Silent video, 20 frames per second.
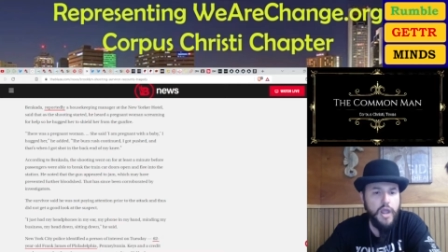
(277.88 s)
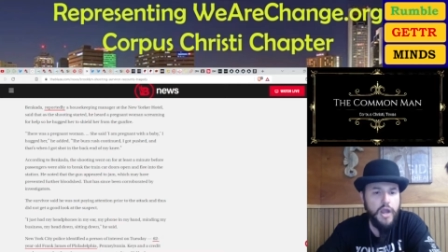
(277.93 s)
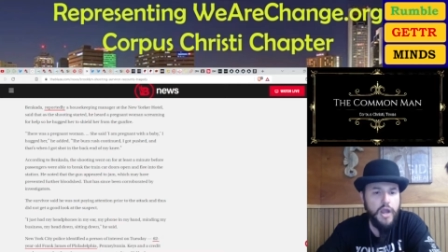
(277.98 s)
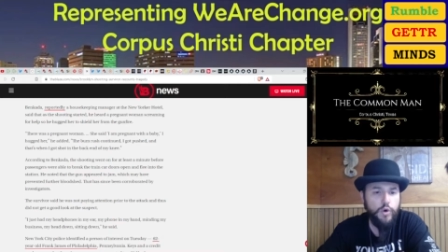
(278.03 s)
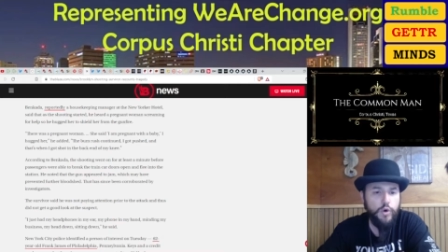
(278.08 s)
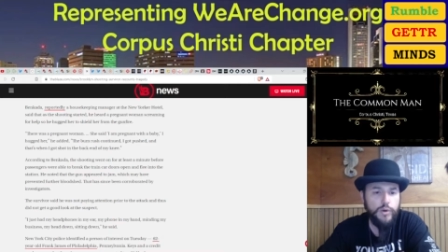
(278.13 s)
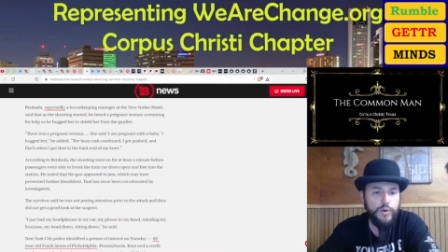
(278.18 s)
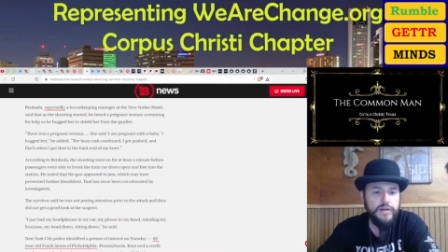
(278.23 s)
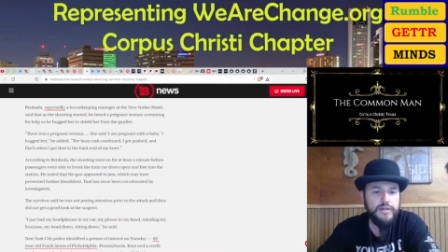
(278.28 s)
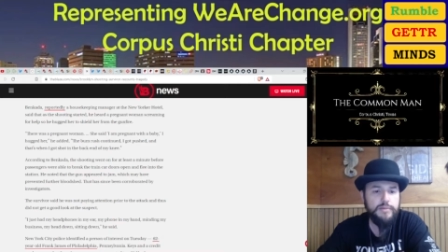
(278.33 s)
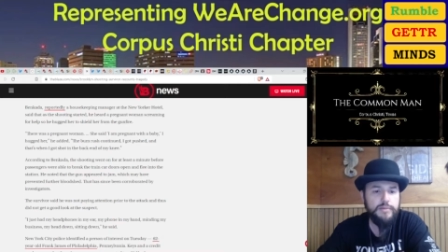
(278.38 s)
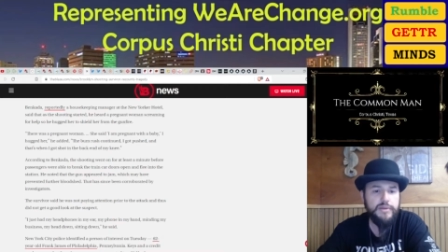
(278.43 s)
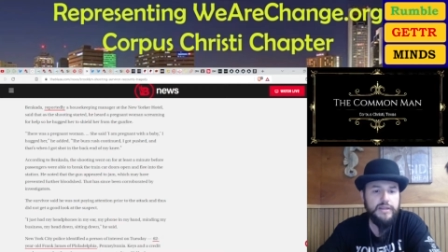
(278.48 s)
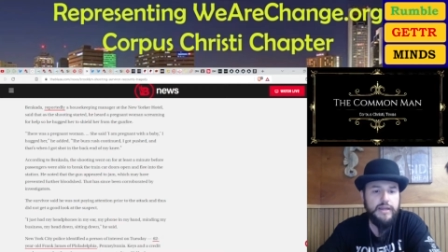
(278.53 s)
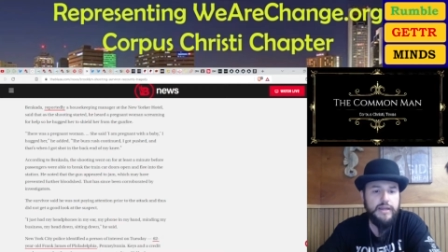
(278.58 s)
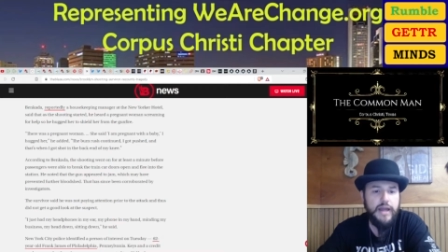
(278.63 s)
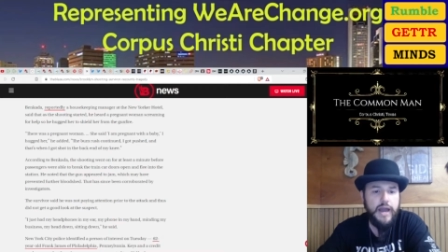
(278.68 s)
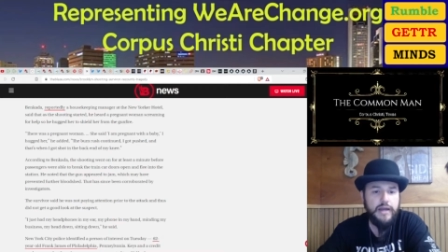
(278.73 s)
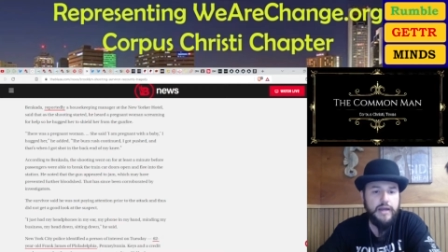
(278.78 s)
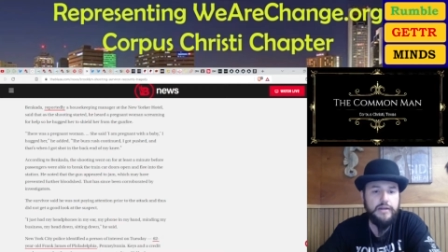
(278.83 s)
According to
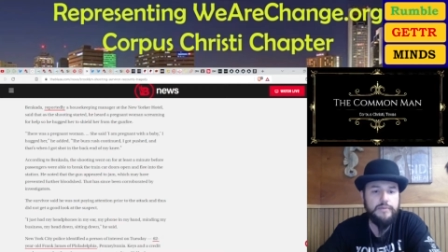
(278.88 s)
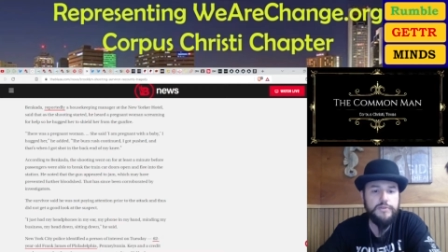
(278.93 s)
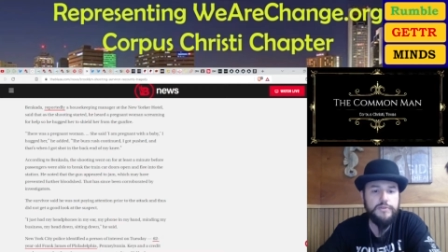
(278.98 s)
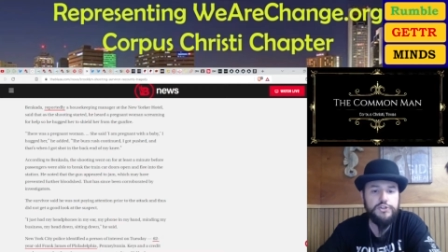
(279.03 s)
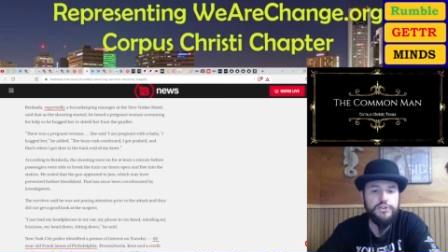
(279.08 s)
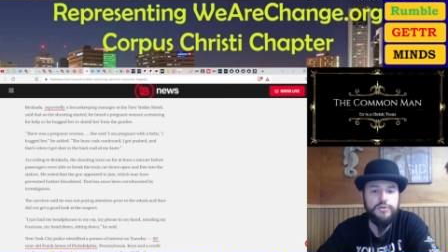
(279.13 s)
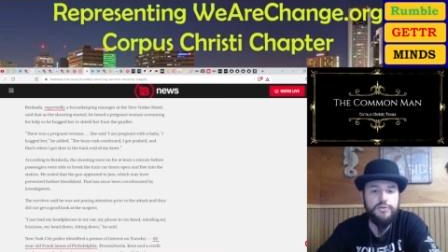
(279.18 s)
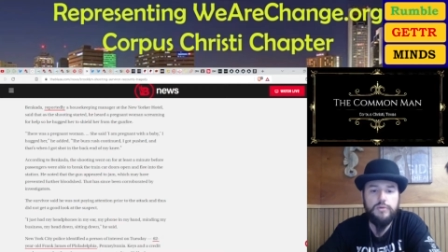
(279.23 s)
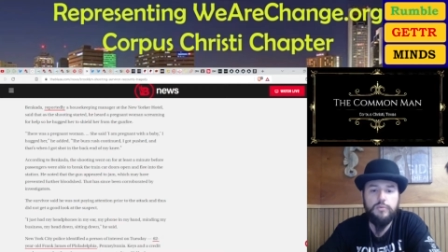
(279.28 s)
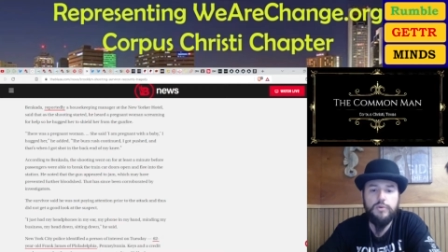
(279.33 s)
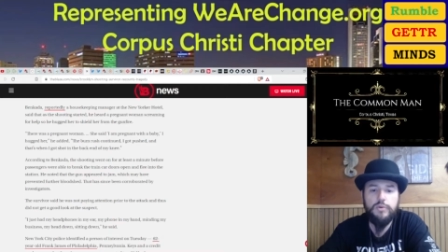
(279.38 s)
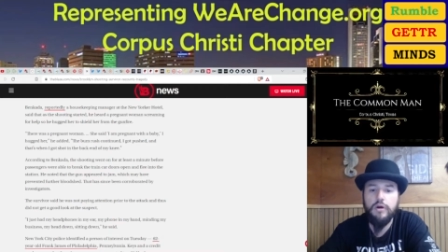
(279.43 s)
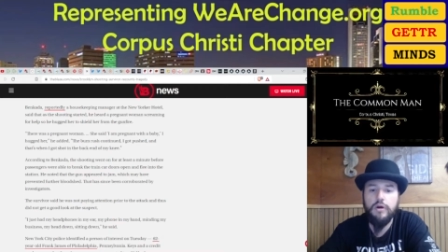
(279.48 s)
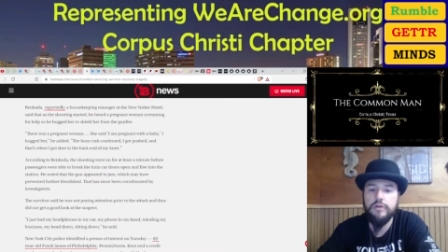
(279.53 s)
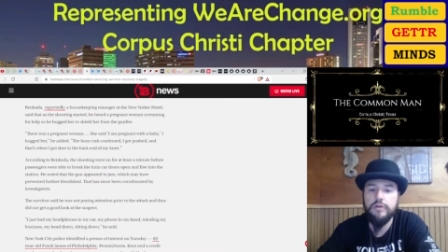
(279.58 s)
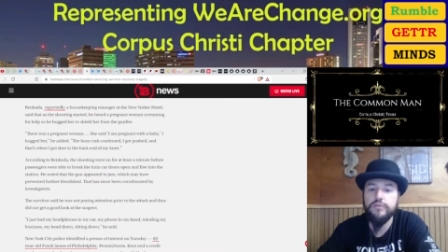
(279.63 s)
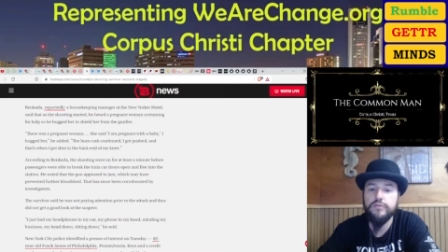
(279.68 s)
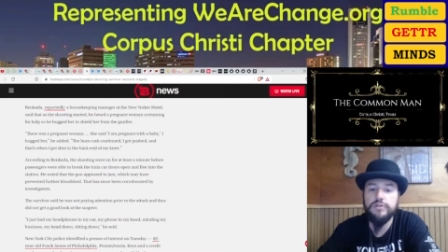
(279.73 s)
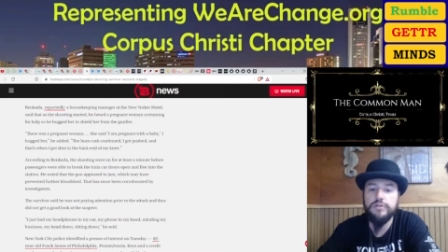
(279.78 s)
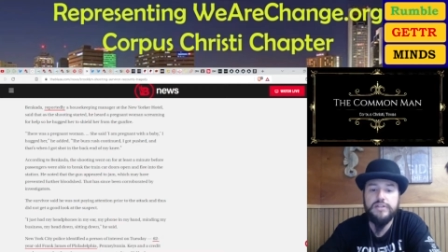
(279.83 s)
Benkada, the shooting went
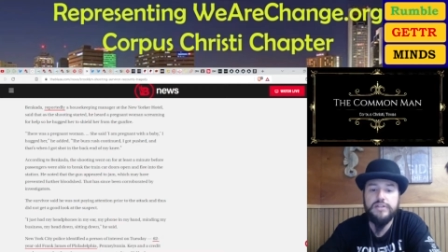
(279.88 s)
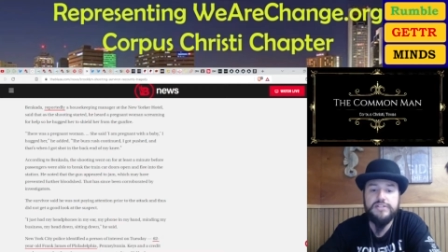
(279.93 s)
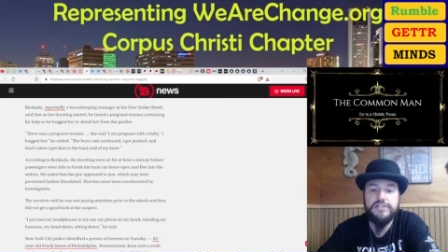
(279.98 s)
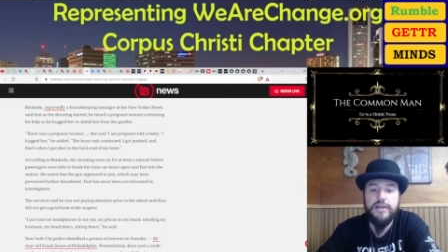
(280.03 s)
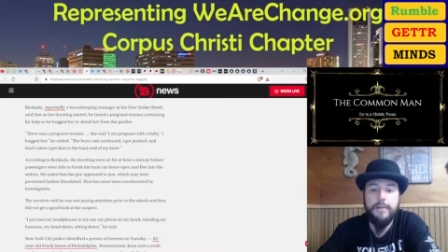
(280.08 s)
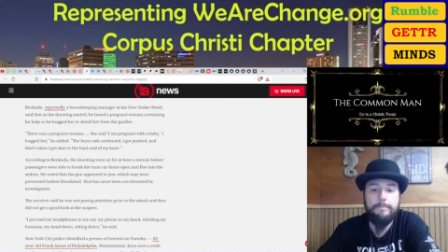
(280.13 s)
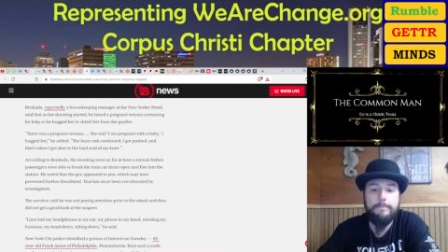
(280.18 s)
on for at least